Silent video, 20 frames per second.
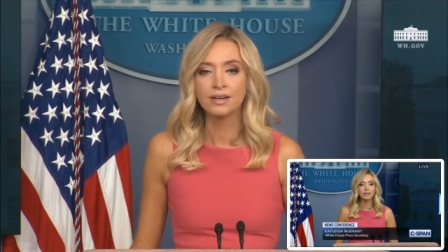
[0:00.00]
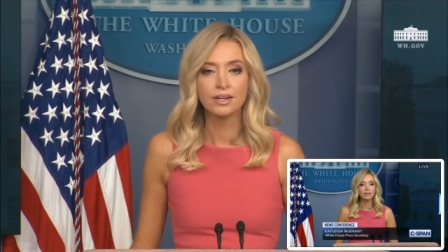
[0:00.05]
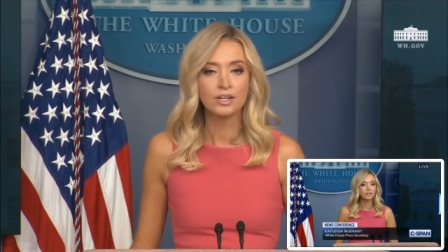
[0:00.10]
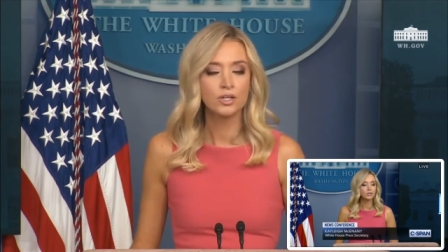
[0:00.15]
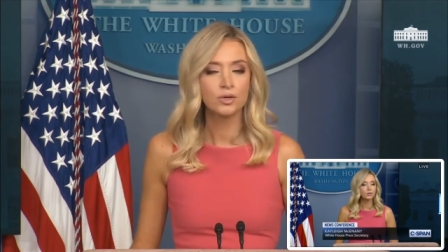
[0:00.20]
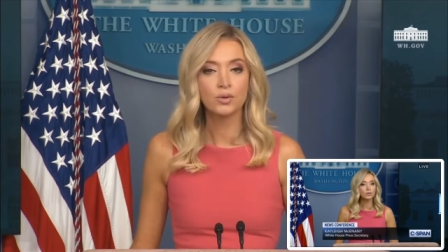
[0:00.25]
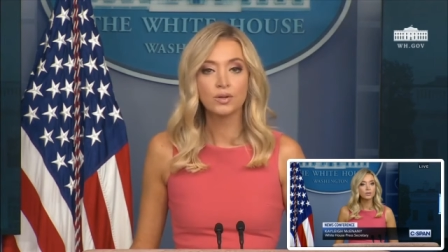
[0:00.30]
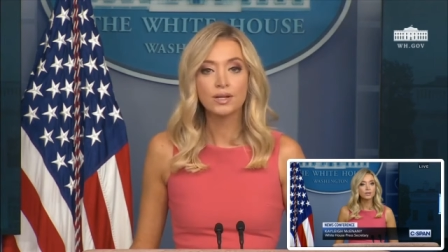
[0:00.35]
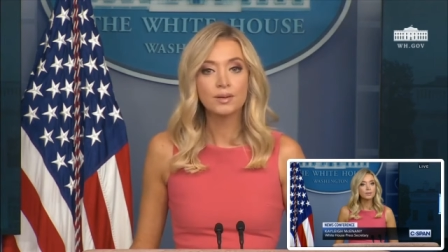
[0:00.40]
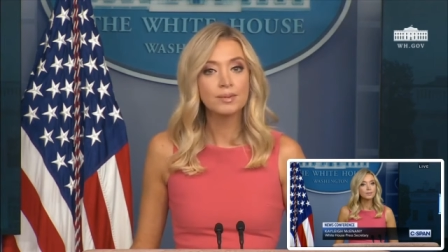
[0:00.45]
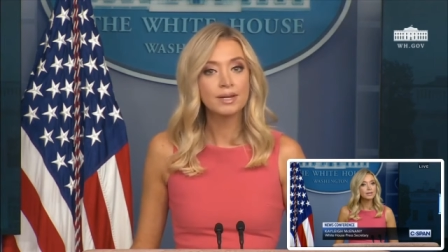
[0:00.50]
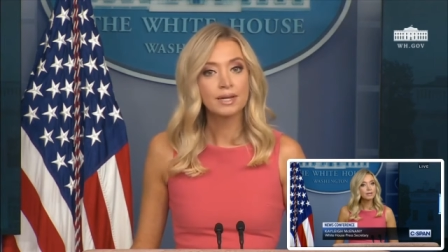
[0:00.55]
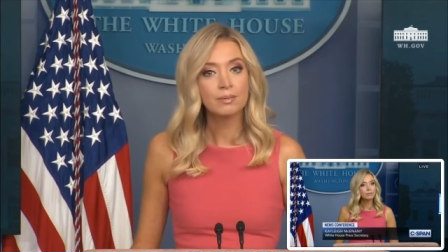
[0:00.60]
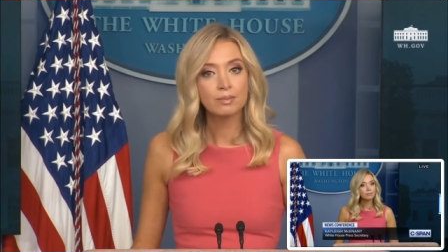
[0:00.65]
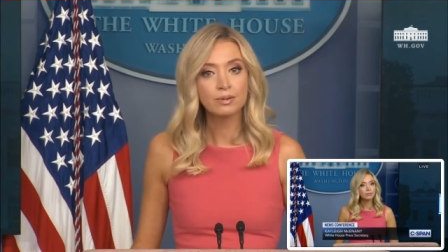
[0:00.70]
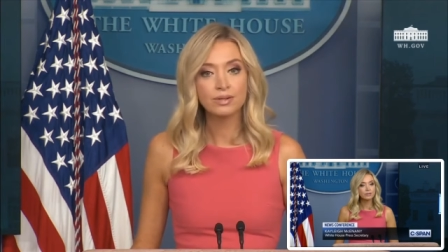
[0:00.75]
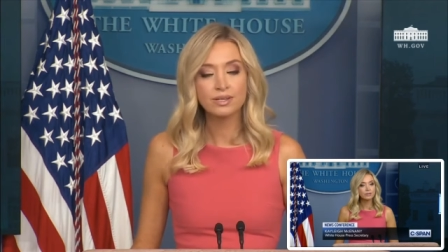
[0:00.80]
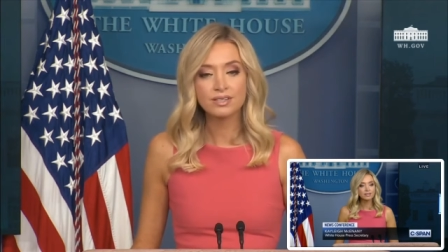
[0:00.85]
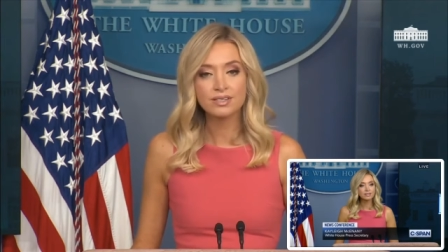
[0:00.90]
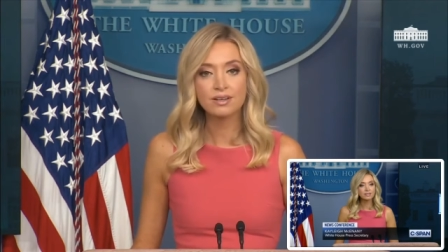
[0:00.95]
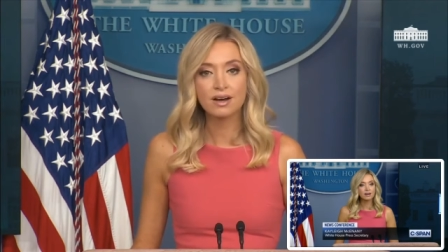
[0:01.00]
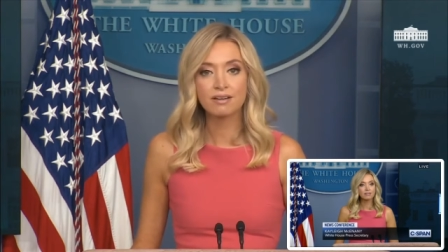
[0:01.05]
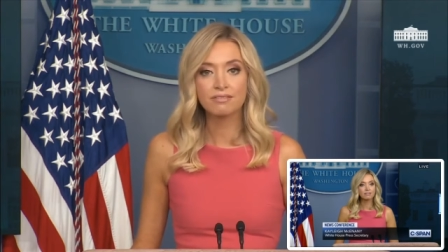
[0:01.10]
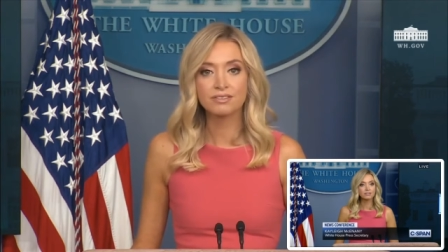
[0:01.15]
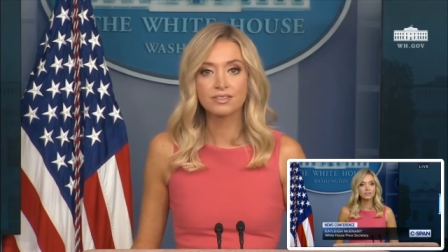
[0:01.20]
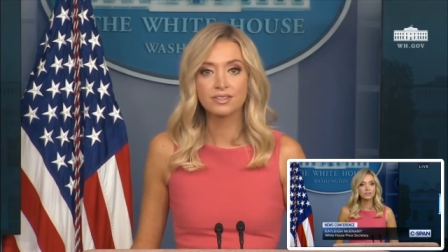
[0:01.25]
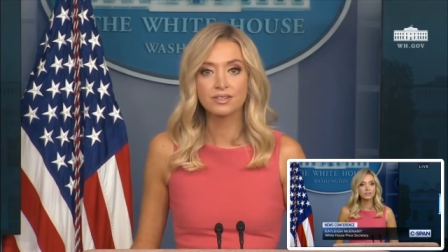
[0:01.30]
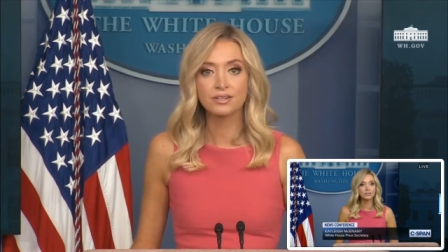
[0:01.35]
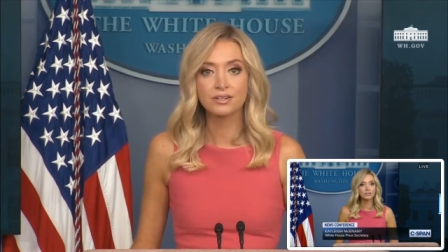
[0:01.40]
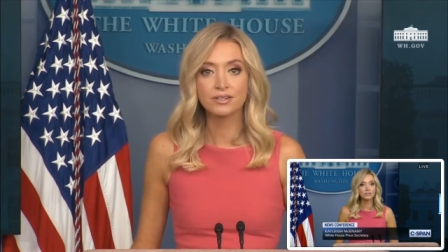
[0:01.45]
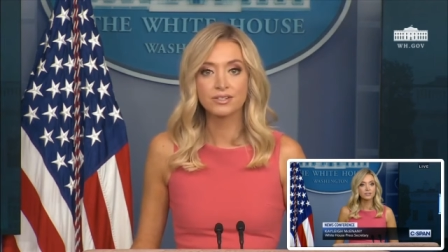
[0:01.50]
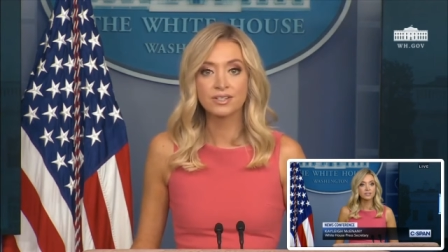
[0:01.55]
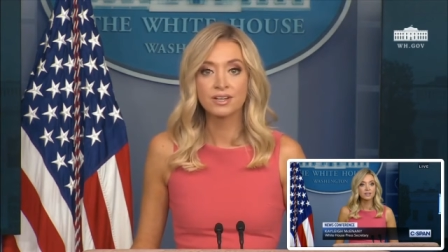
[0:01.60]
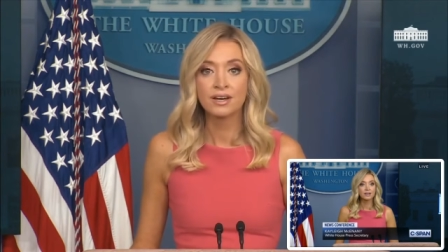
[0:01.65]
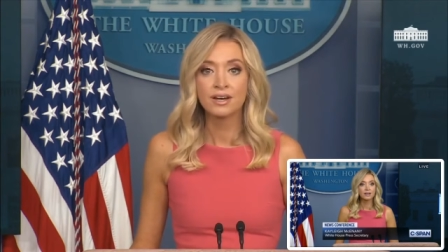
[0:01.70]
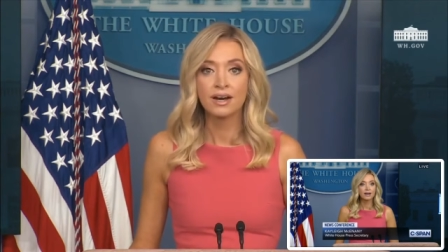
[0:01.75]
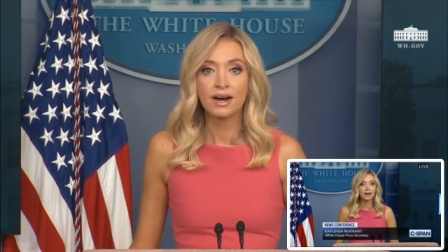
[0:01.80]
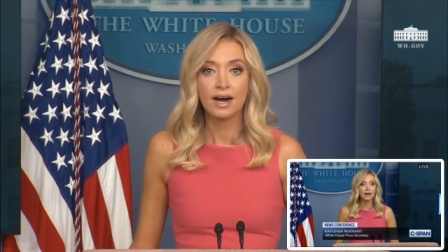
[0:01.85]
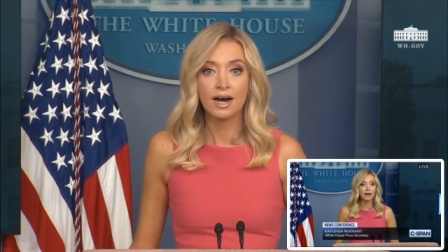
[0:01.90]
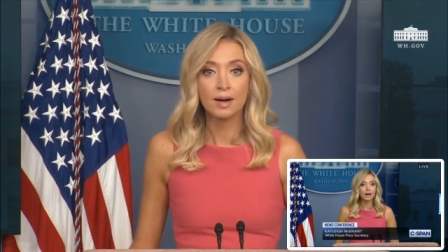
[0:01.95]
You eliminate police officers,
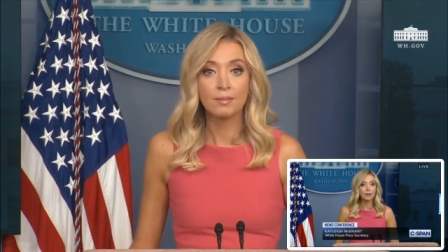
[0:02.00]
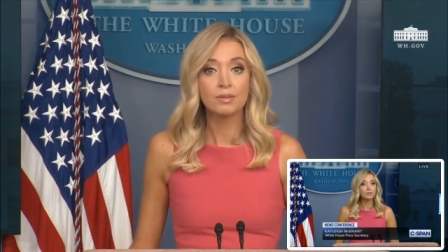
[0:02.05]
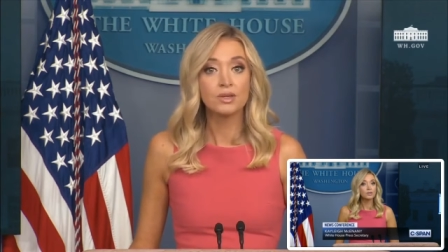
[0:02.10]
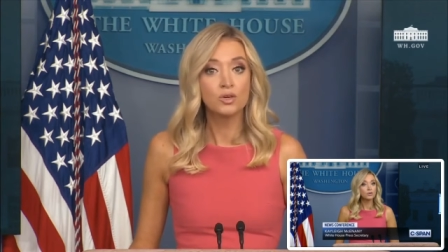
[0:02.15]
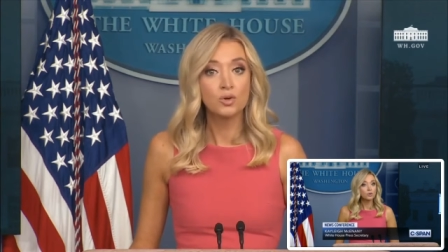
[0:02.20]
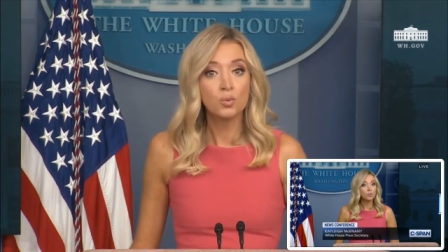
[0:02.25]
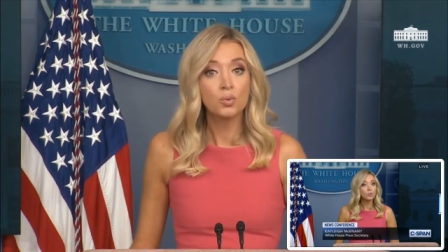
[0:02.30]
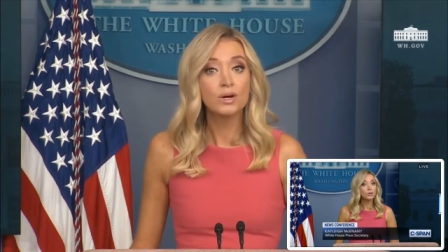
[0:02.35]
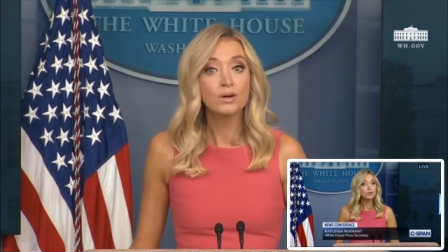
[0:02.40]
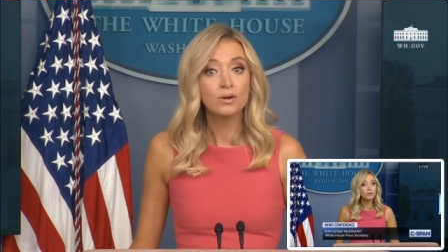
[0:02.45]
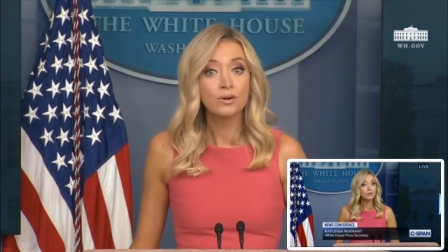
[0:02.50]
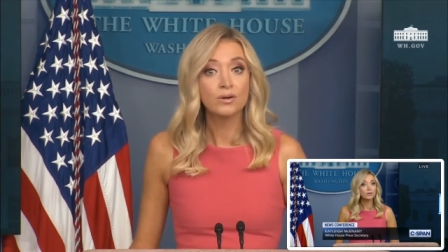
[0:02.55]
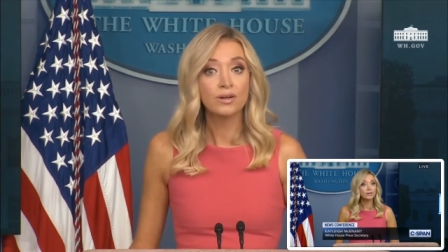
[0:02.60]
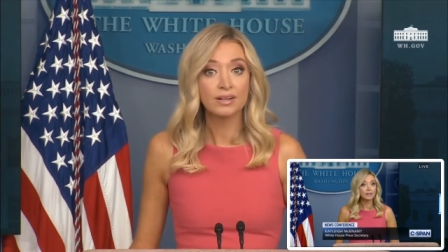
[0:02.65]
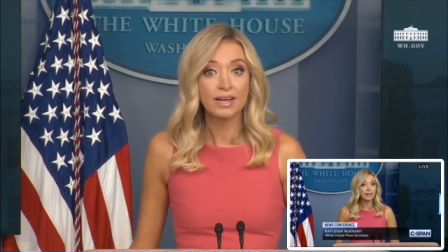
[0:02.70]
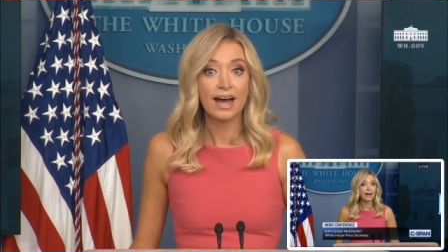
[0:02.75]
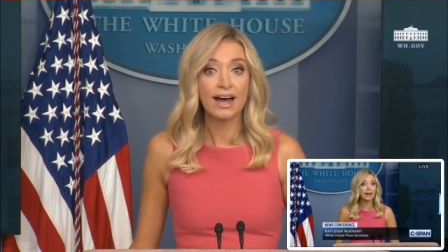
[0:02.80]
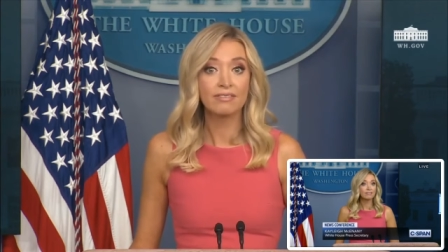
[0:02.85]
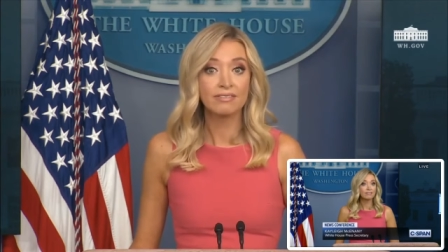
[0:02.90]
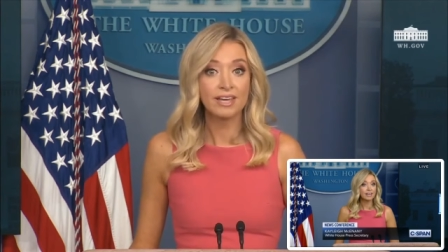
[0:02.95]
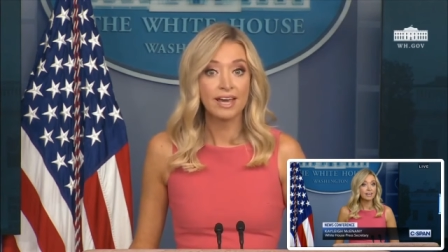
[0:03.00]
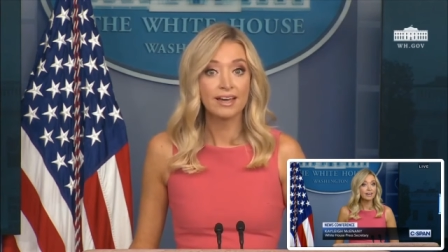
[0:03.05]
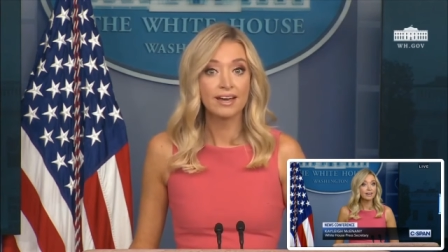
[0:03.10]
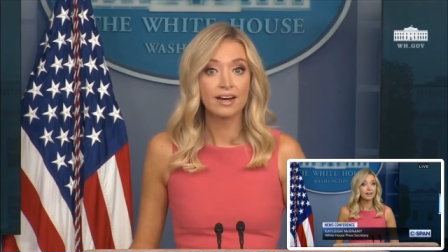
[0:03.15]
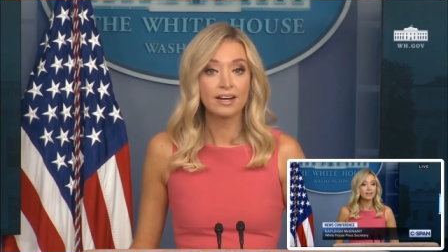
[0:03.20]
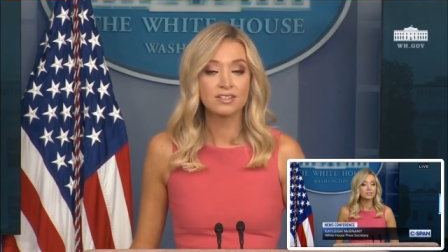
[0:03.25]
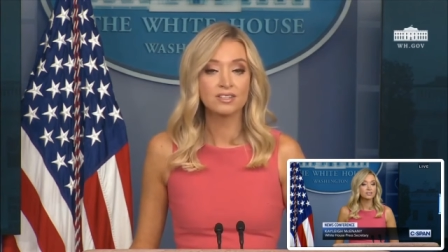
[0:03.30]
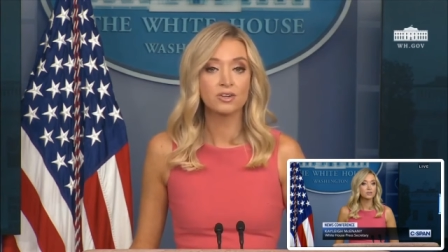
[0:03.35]
um, you will have chaos,